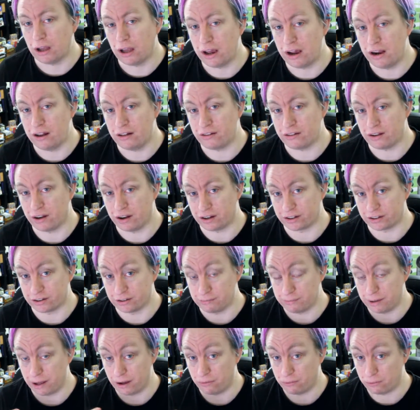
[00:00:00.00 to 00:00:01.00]
And it talks
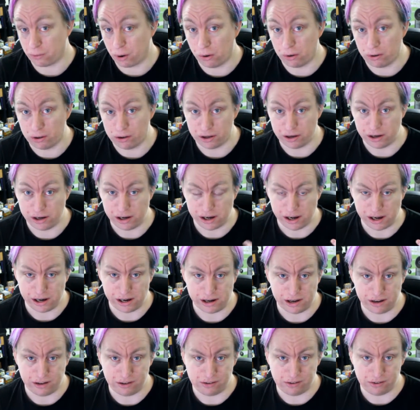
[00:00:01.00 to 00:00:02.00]
about Roland
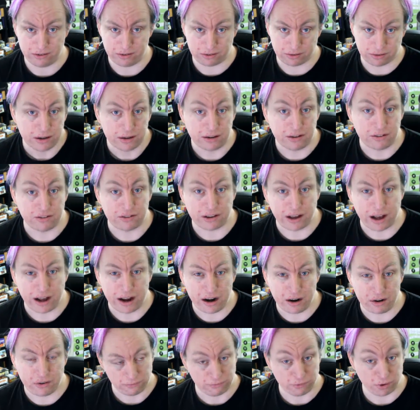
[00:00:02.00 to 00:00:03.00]
and his
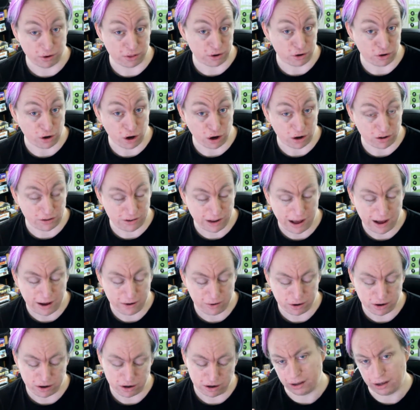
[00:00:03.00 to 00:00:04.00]
desire for the Dark
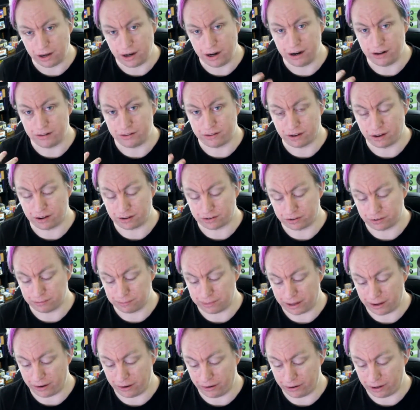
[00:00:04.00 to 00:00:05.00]
Tower, and it talks
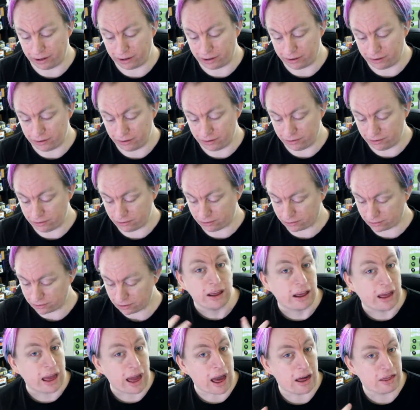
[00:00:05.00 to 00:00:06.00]
about his
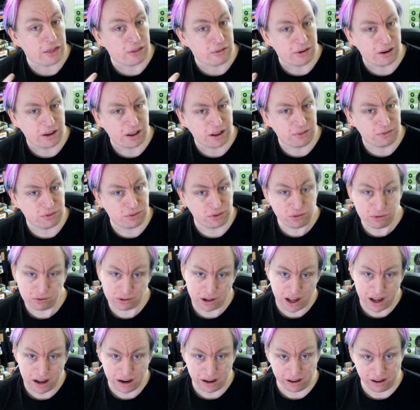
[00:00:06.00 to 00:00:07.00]
gathering of
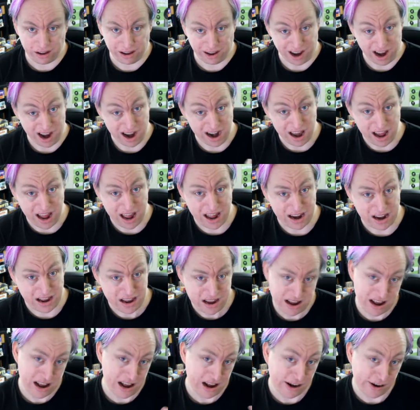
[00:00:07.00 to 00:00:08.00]
Susannah and
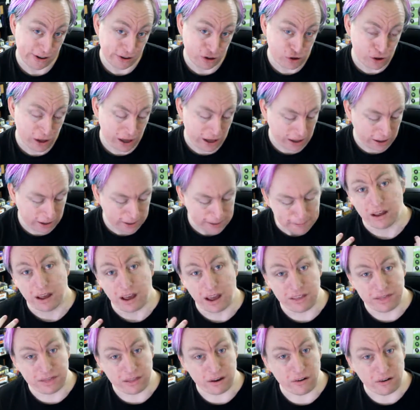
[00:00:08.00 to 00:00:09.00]
Eddie and Jake
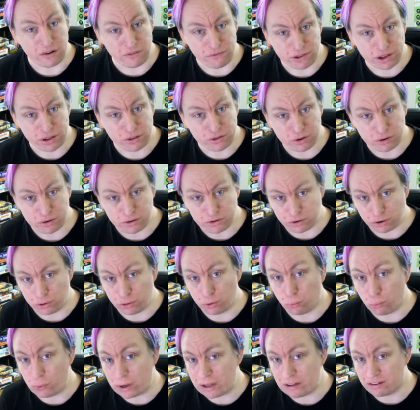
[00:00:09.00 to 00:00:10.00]
and their adventure to
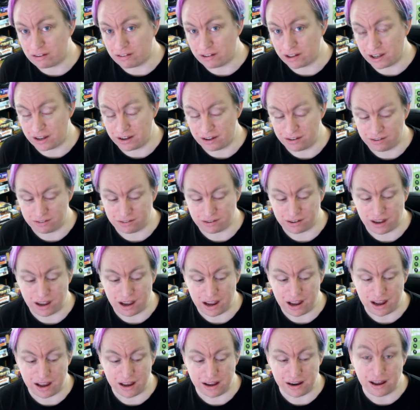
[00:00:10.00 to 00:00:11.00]
the Wastelands,
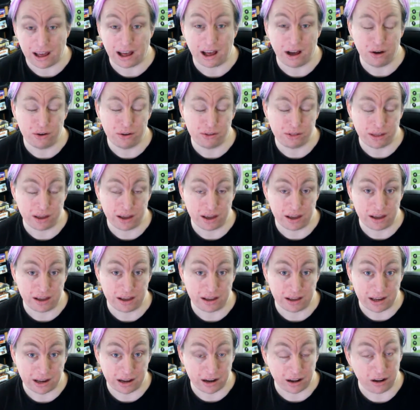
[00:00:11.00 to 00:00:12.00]
and how they
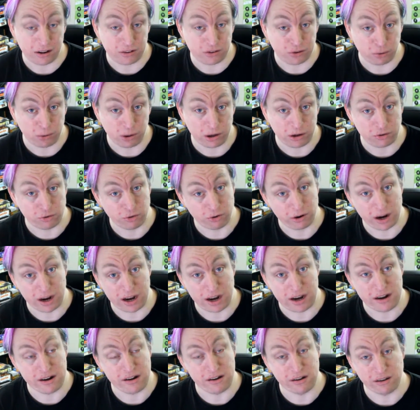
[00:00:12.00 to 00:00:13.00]
get onto a
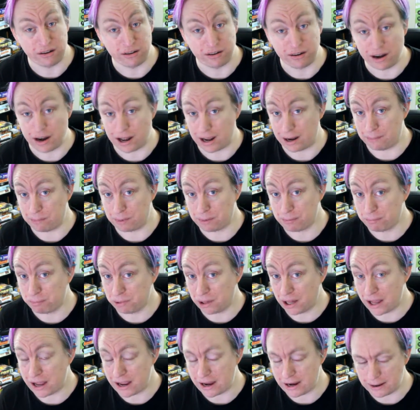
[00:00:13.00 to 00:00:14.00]
train named
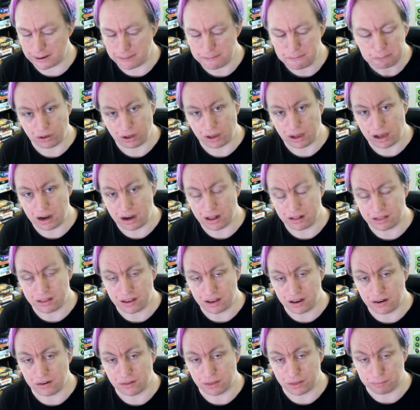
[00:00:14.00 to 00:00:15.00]
Blaine, and at
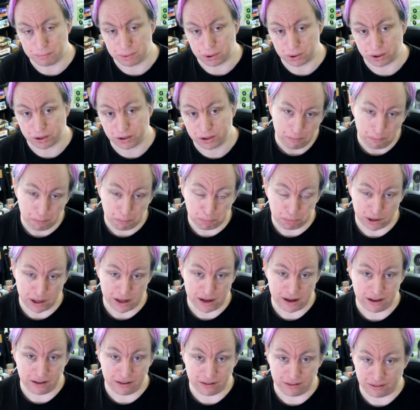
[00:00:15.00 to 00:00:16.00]
the end of the book
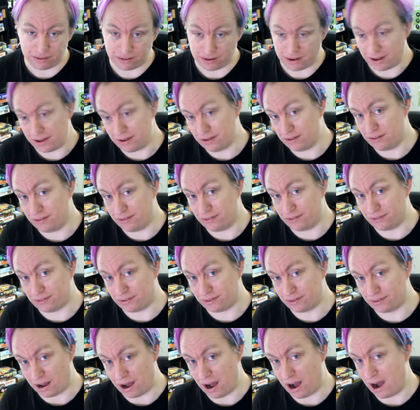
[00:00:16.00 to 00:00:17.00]
Blaine
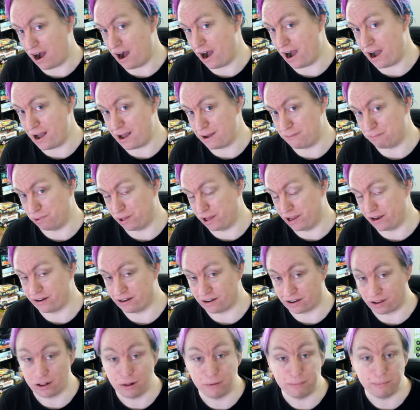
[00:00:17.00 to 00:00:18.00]
says, "I plan
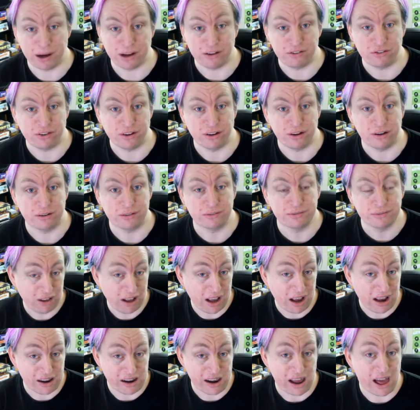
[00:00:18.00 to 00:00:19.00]
to kill myself,
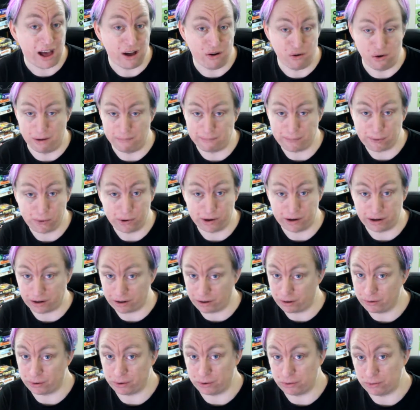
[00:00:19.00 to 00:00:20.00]
and now I'm going to
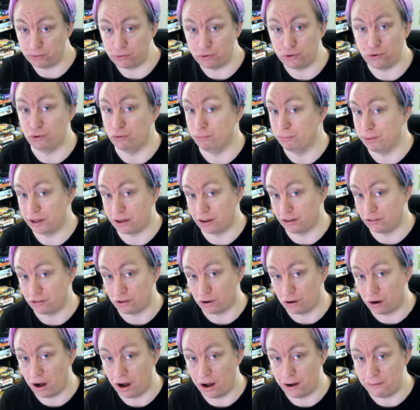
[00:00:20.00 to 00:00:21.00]
kill you too because
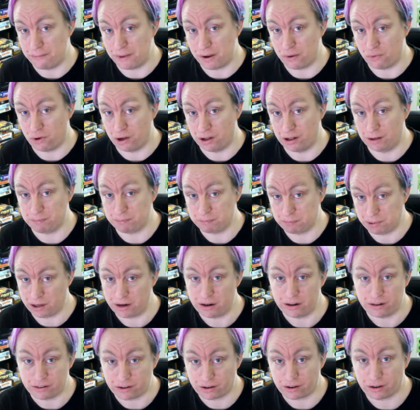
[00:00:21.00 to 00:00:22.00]
you're on me while I'm
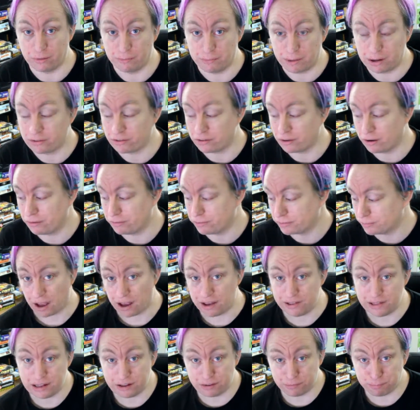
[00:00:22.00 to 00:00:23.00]
planning to kill myself."
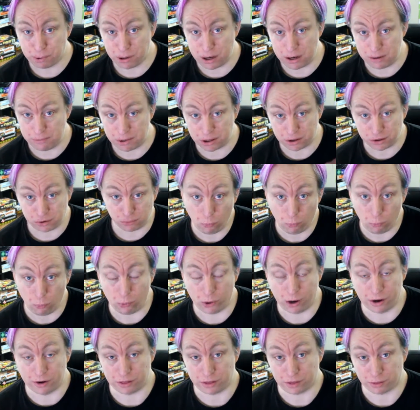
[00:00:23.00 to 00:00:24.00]
And that's pretty much
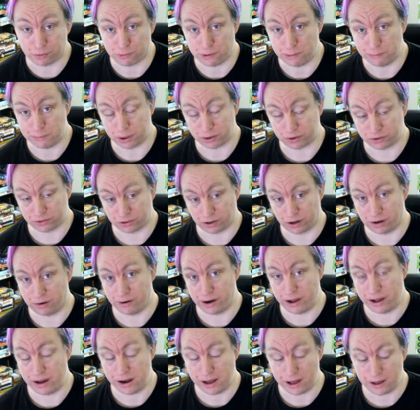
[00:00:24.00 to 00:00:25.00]
where the three books are
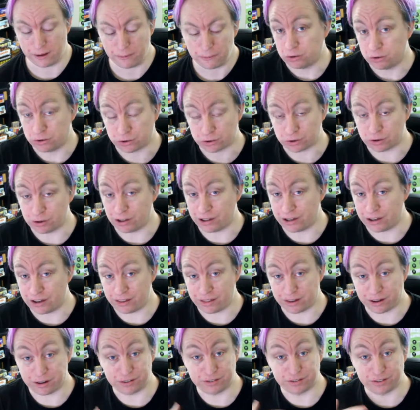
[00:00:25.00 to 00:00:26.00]
right now. Surely
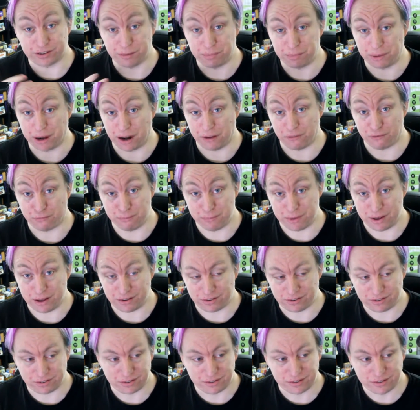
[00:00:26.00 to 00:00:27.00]
there's some that I've
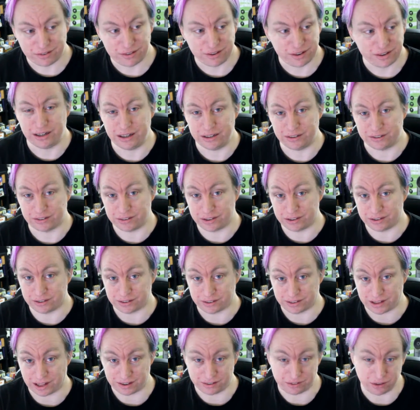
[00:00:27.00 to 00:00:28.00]
missed, it's
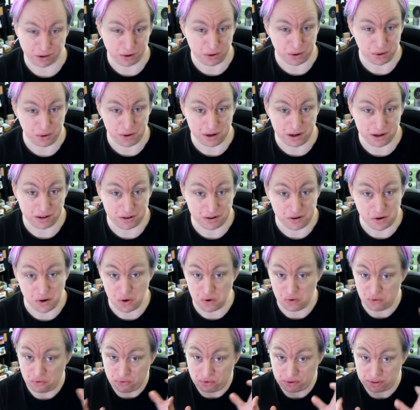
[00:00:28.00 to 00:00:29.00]
just that's all you need to
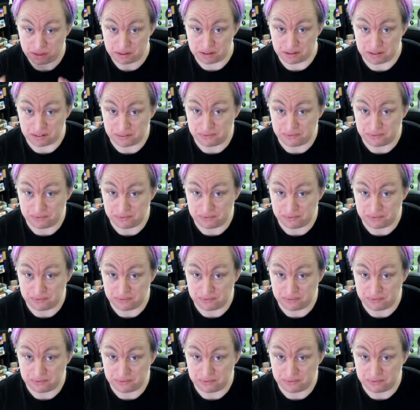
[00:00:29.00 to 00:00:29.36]
know for this